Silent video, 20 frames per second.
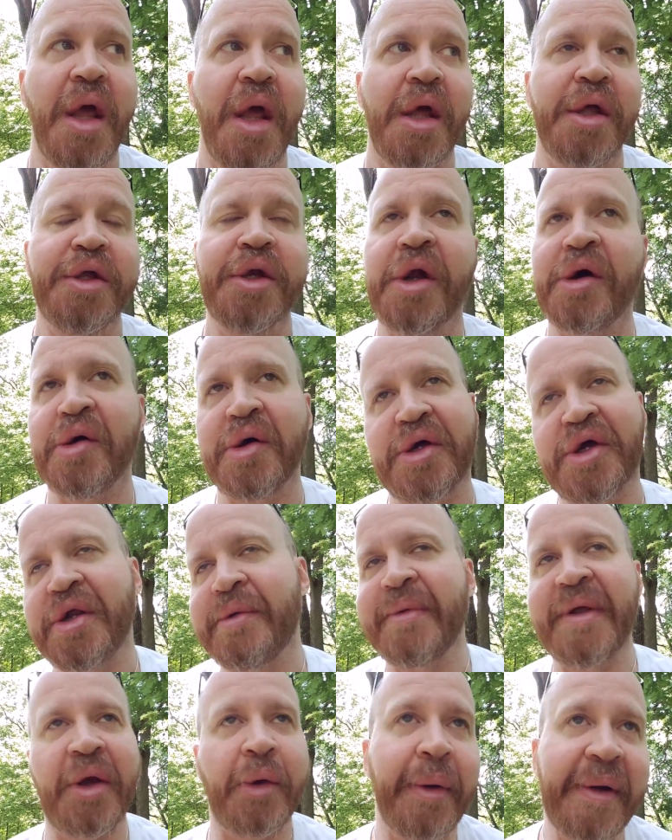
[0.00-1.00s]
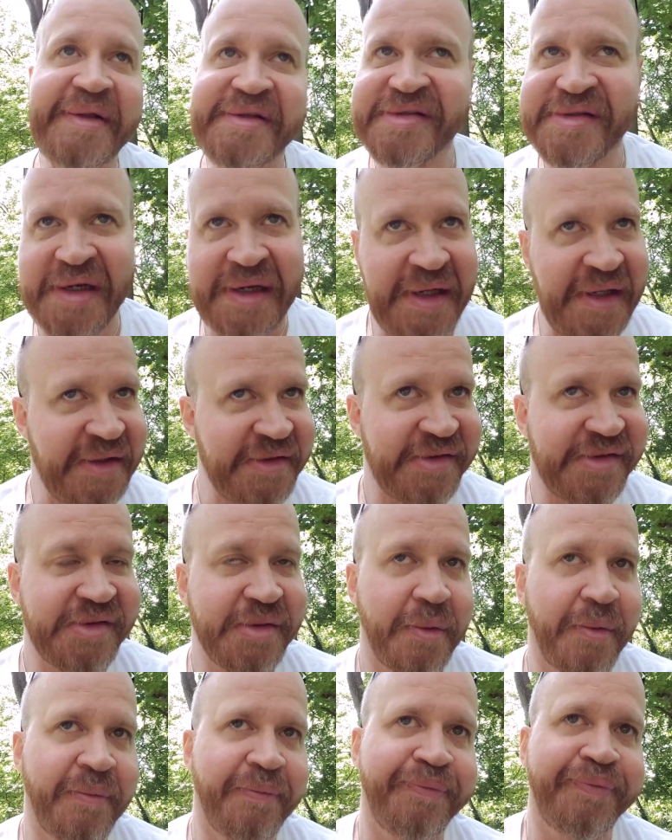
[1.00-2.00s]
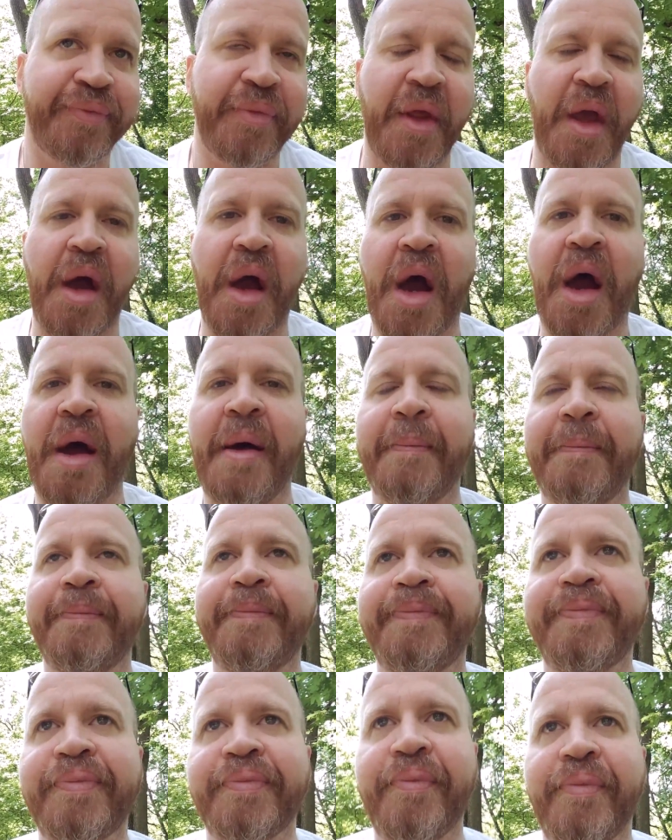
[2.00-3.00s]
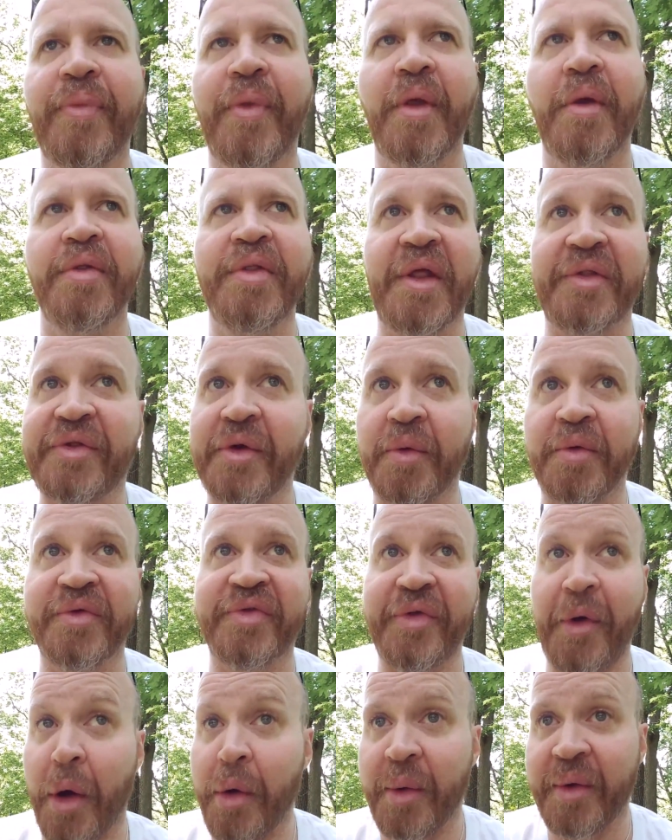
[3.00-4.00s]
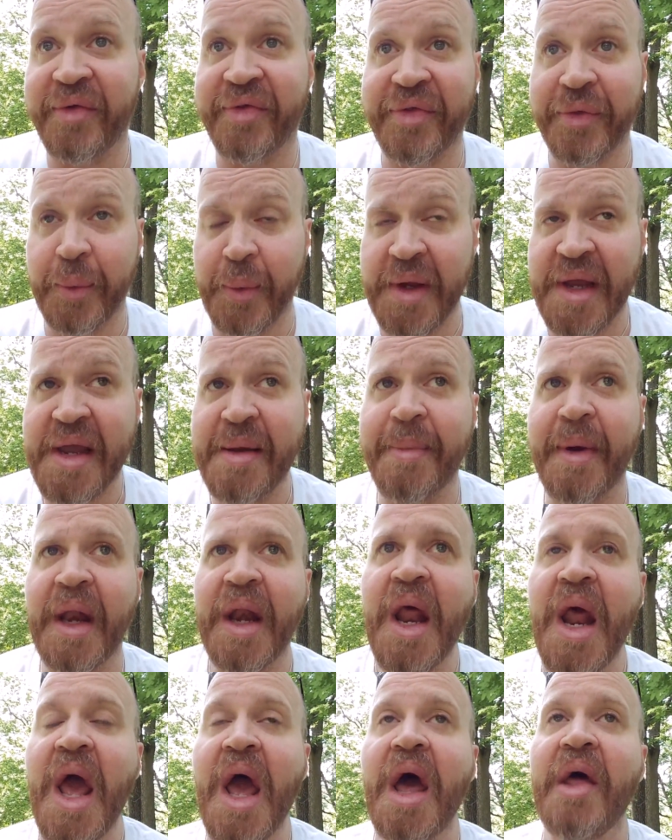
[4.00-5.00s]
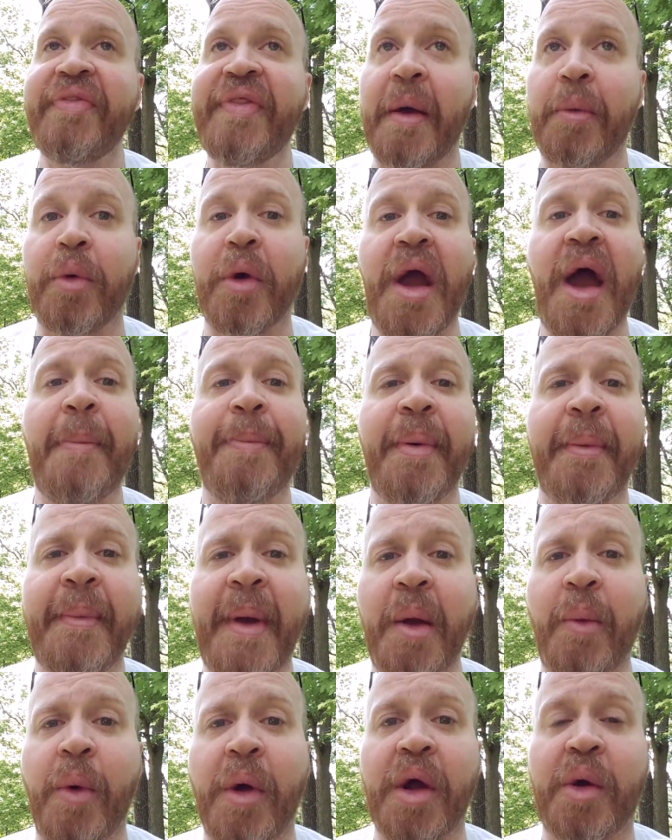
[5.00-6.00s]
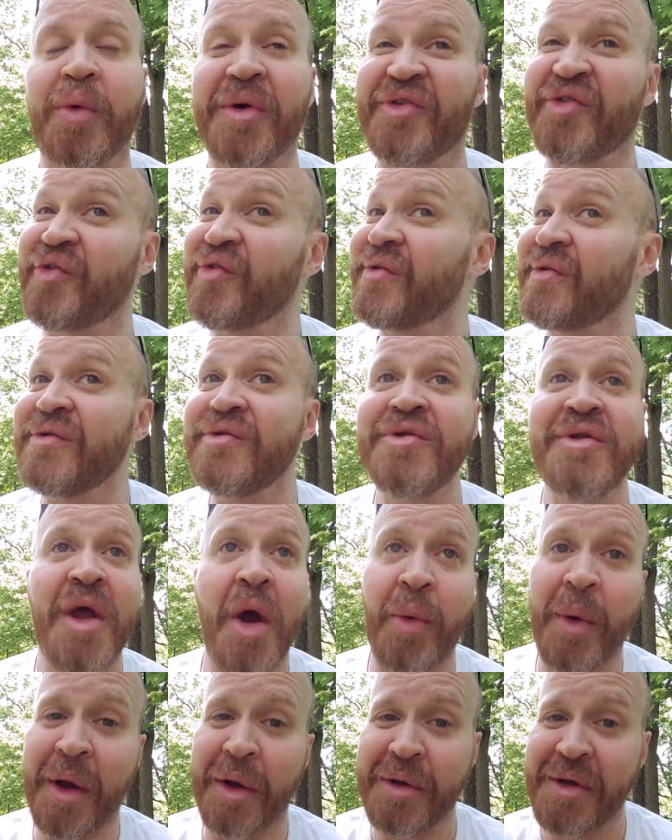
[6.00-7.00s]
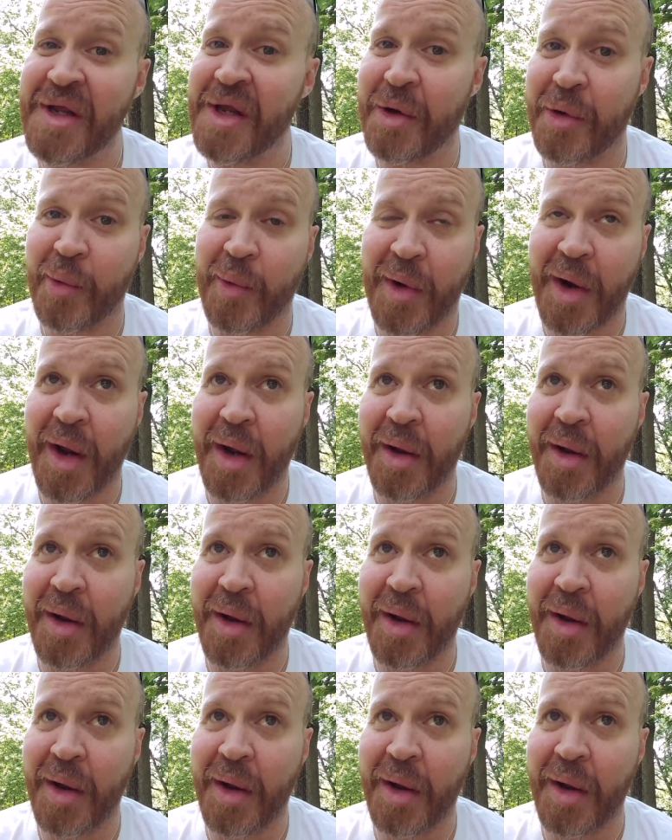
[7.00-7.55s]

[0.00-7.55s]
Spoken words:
you know, it could have been coincidence that there was always 3, but they were up at my work, which is nowhere near where